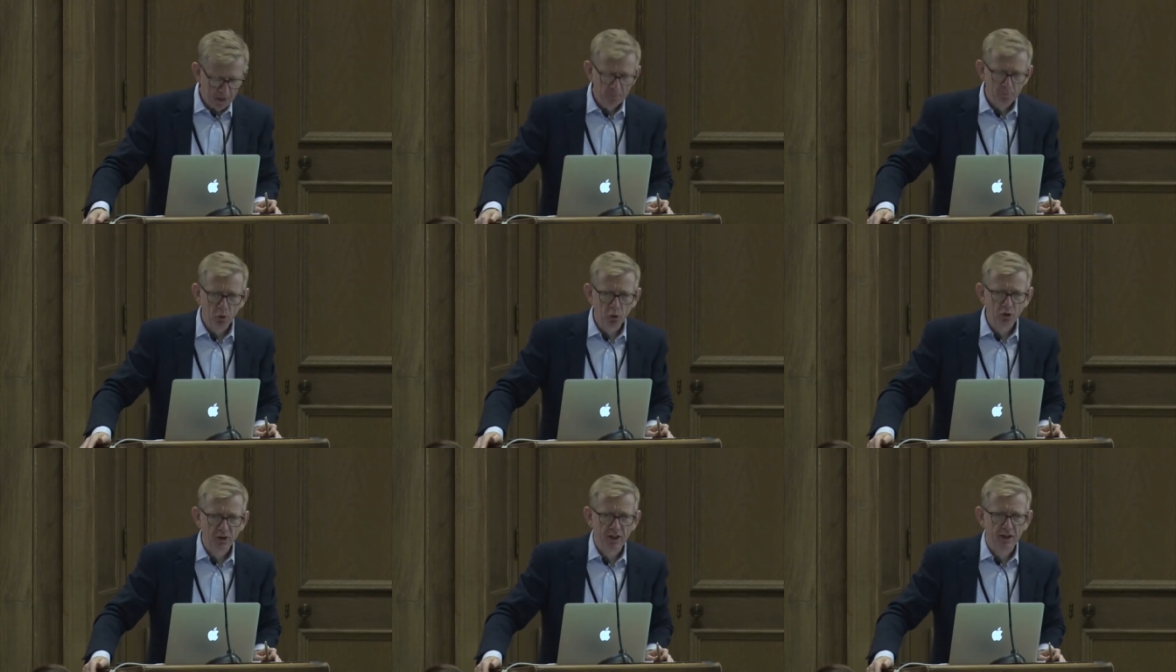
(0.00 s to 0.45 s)

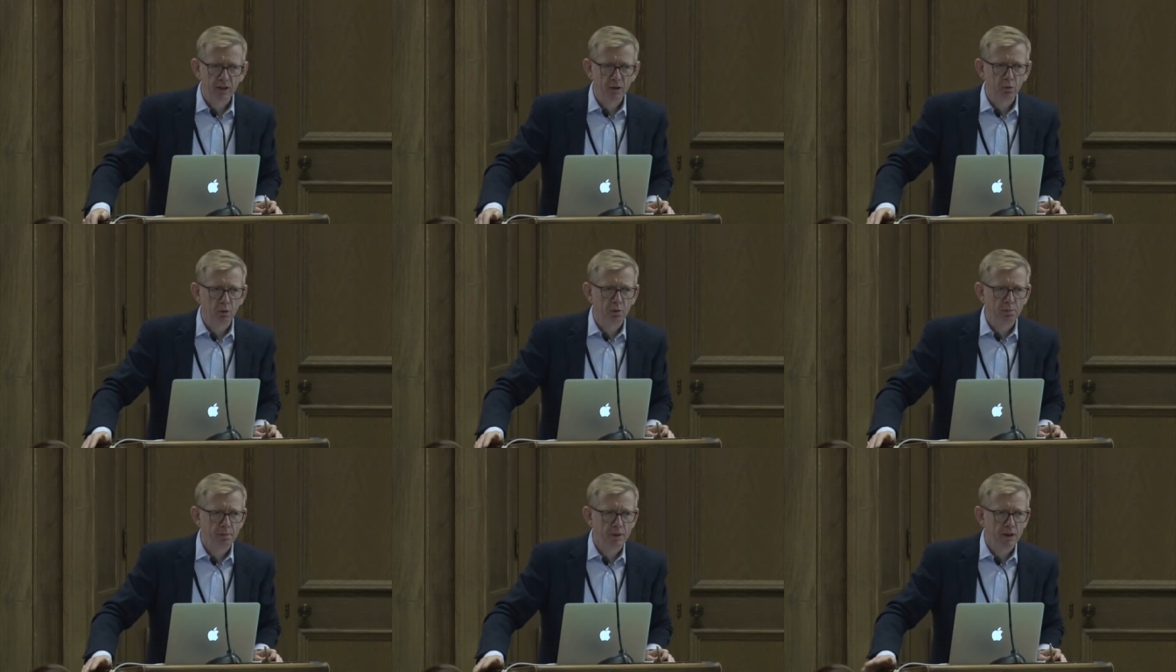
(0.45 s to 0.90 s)
more data
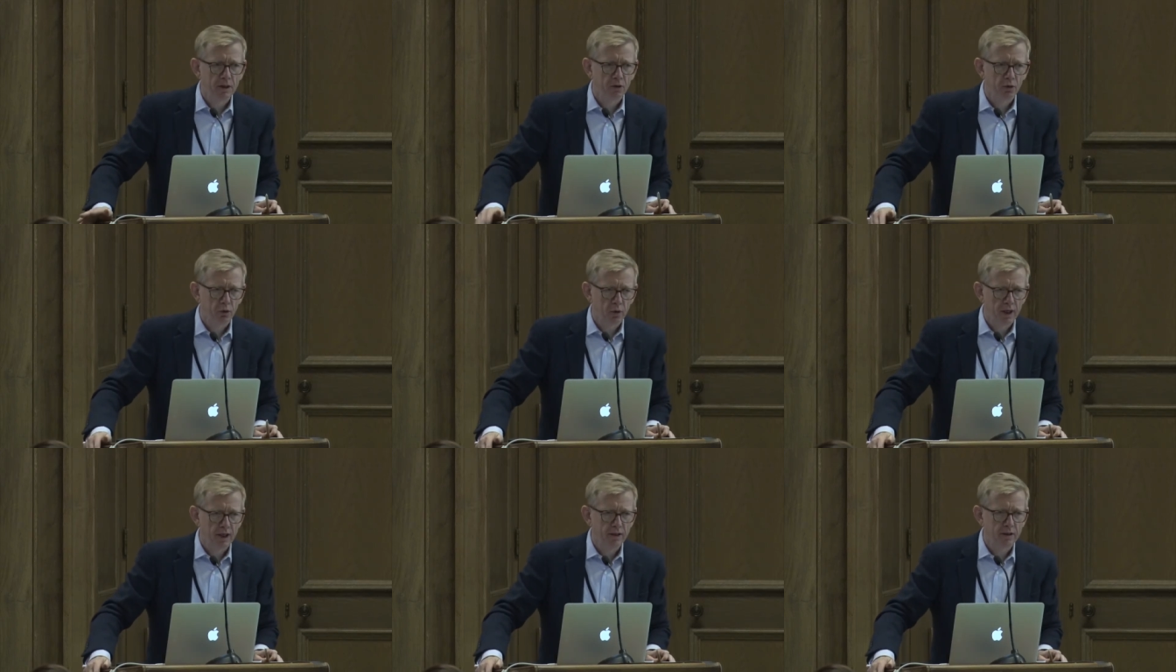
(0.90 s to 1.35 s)
will be
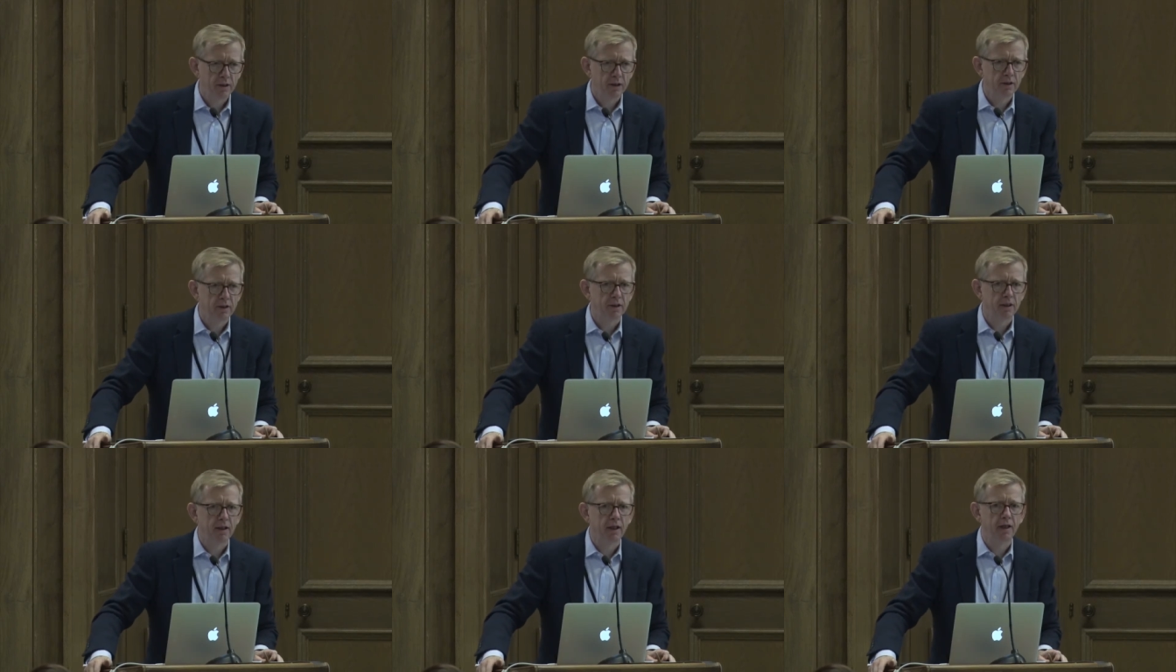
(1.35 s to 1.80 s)

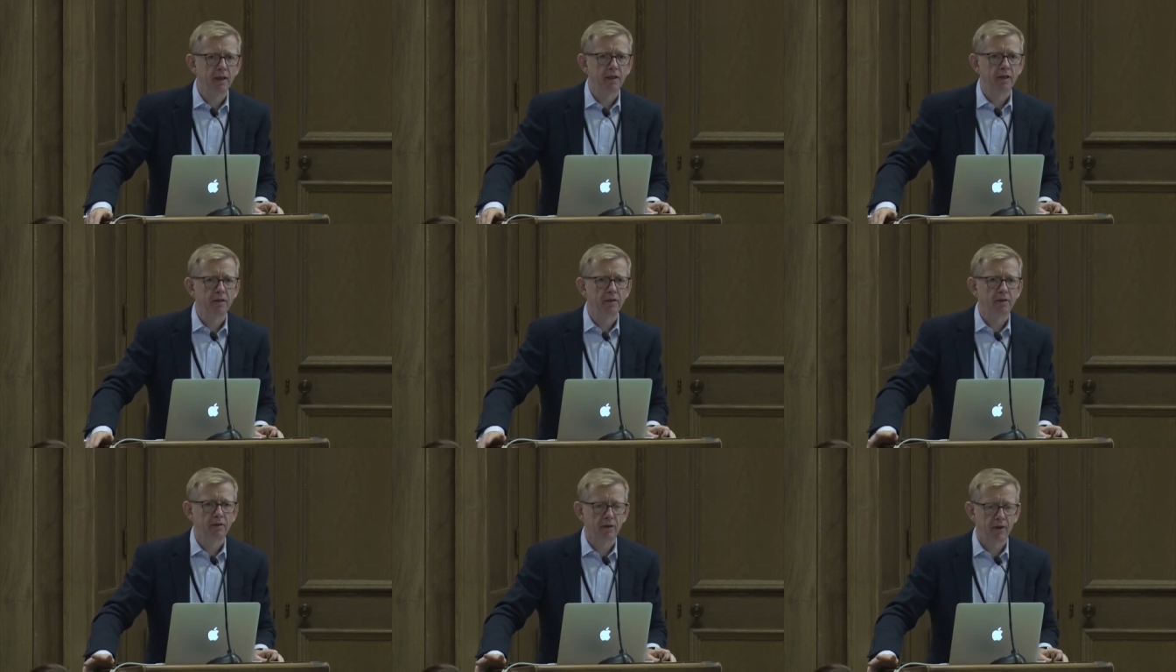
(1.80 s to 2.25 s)
created
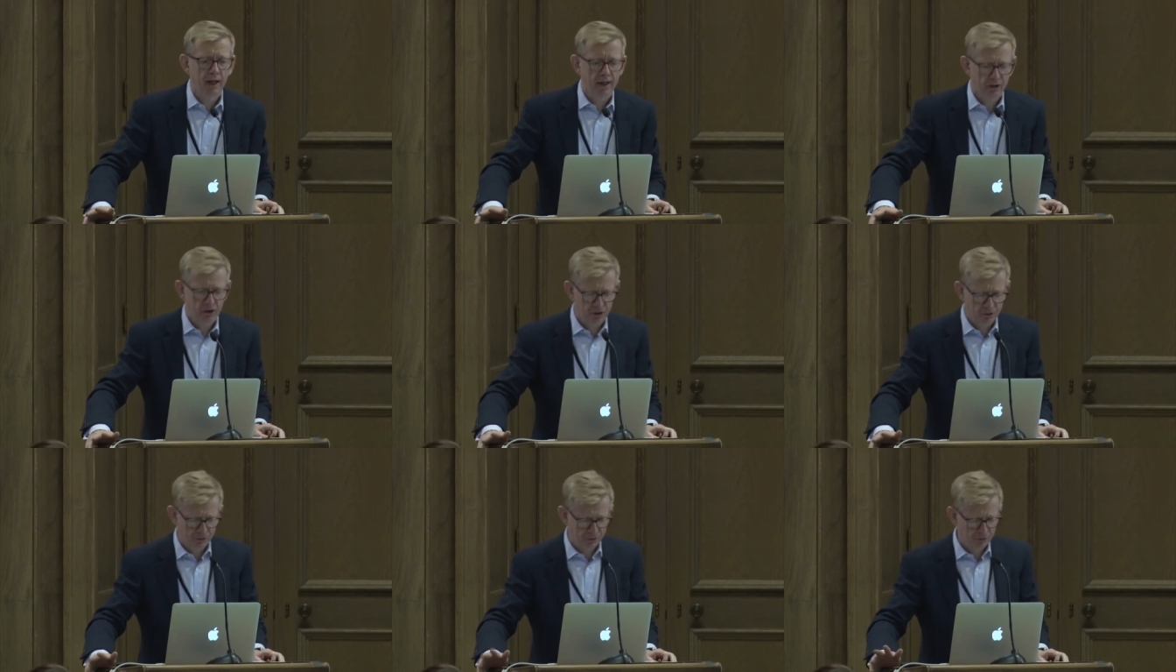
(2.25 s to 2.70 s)
in the
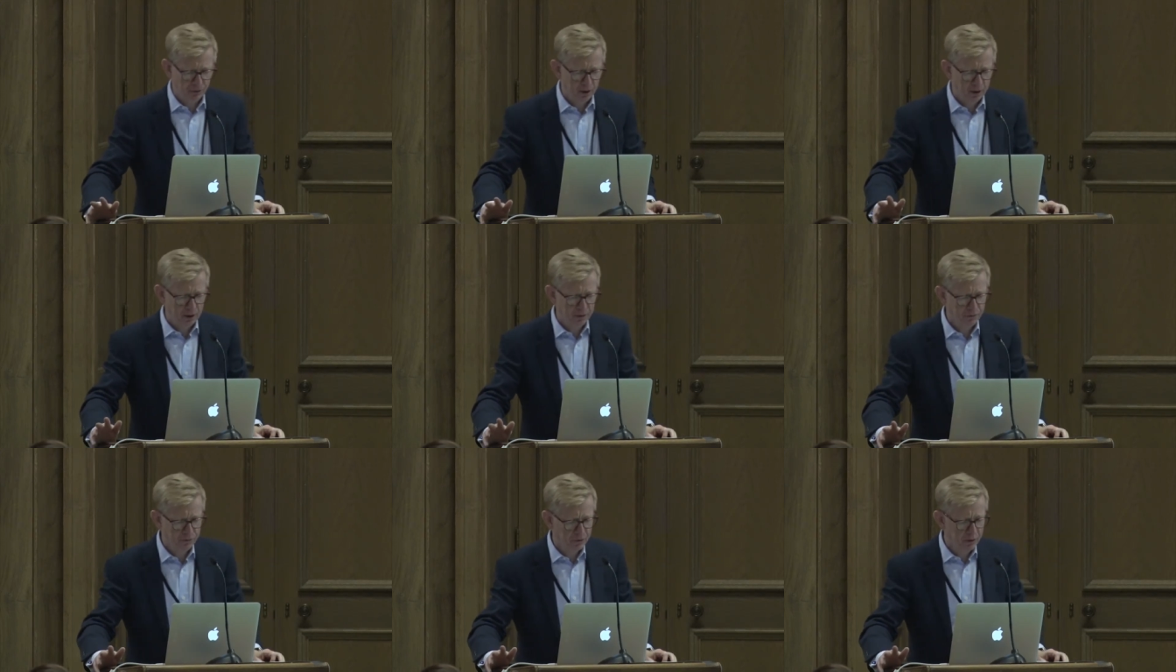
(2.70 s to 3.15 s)
next five